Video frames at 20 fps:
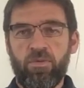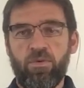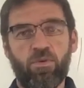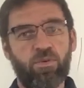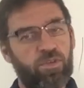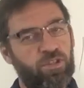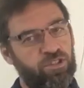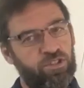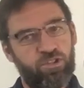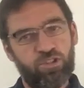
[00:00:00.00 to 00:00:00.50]

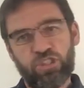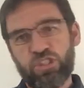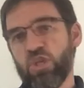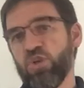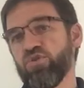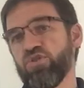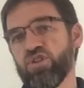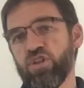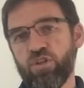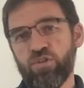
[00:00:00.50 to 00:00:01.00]
or else there's
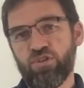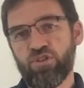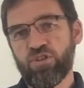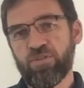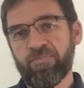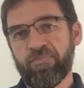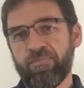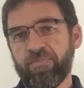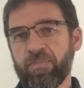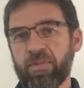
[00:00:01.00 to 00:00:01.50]
no solution.
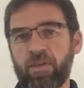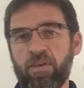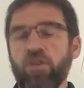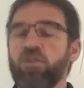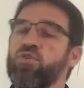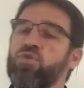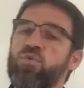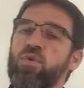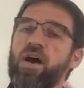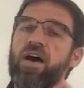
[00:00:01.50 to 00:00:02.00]

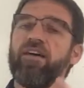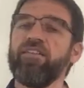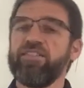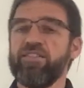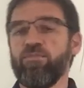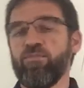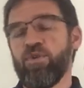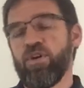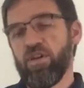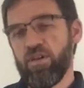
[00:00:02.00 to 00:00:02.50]
You have
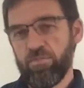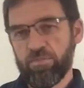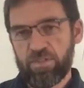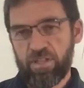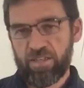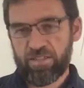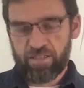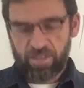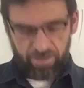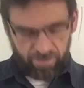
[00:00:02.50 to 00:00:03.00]
some problems
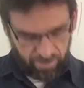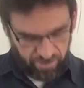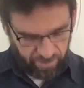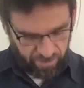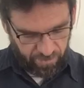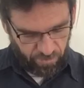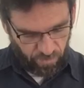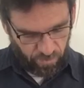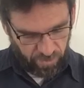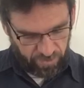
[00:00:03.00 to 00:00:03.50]
like that today
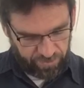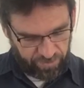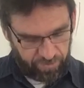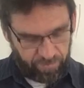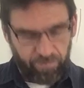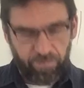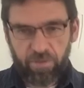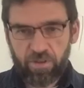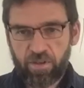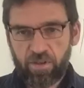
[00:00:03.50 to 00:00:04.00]
in your lesson.
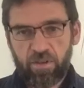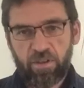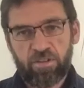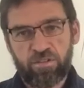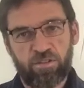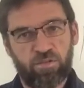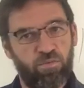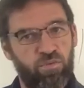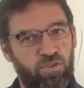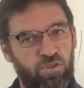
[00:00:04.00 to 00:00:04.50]

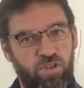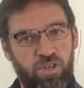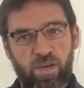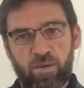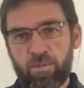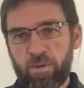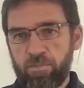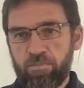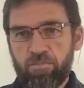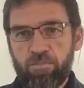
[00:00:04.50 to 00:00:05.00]
So when you
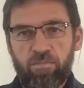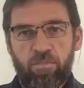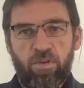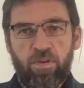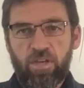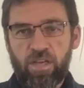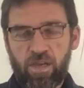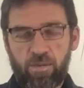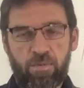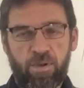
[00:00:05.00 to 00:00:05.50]

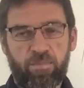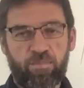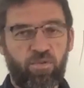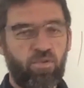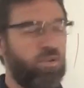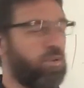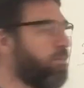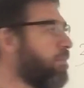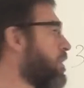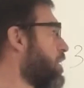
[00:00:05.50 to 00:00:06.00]
come up
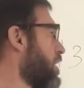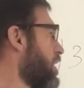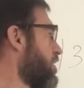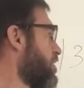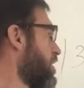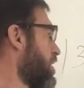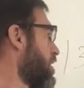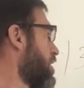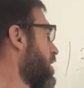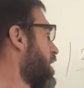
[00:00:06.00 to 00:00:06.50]
to them
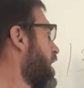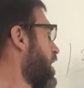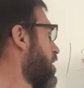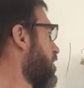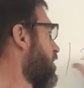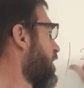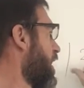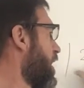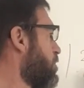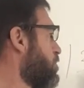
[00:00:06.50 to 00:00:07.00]
and they
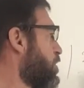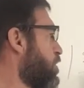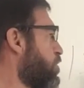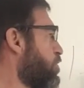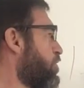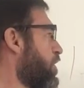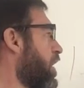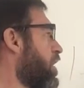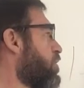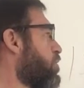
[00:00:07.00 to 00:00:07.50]
have
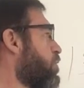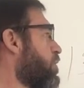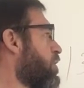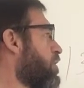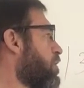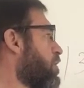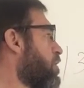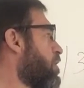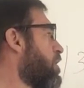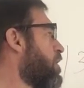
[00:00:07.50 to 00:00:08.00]
absolute value
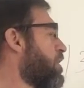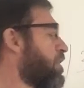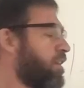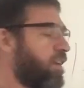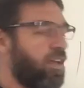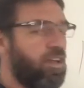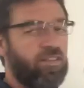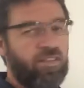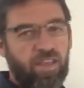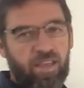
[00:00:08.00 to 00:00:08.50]
here
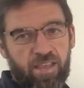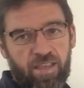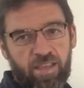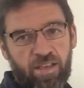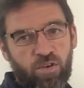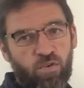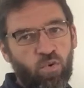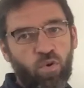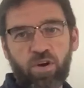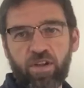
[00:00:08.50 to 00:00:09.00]
and they
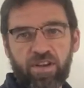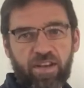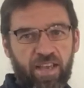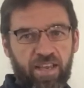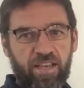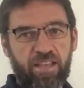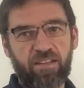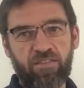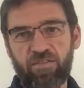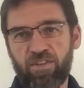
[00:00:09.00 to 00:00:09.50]
equal a
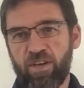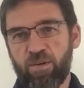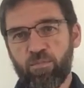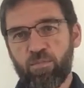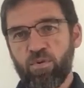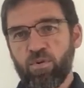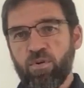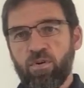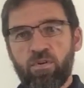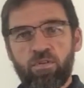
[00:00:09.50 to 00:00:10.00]
negative
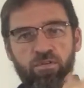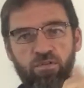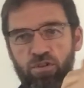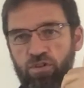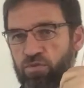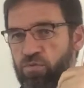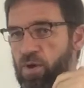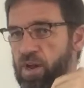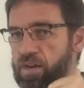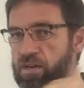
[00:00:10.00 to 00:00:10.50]
number,
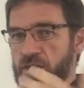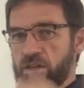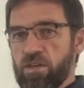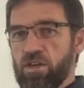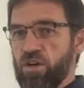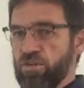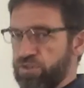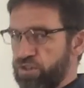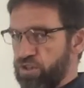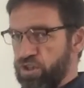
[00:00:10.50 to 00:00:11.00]
just write
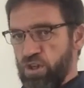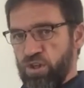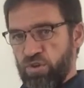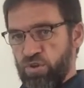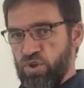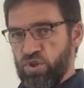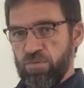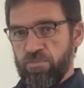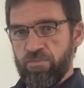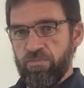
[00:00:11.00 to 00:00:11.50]
no
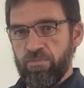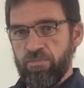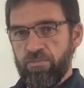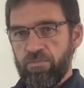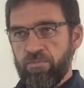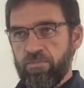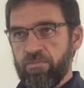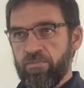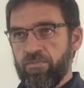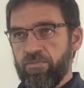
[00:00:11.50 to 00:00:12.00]
solution.
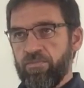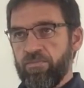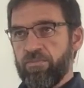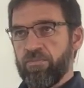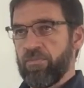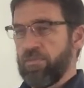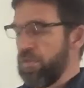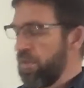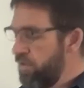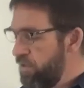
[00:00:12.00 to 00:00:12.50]

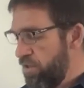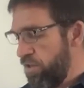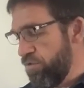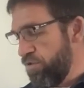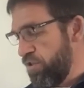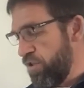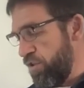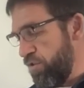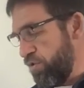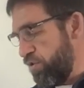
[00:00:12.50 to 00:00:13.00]
No
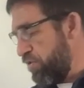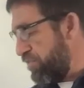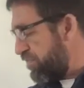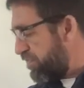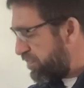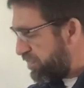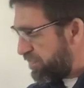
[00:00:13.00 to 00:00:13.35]
solution.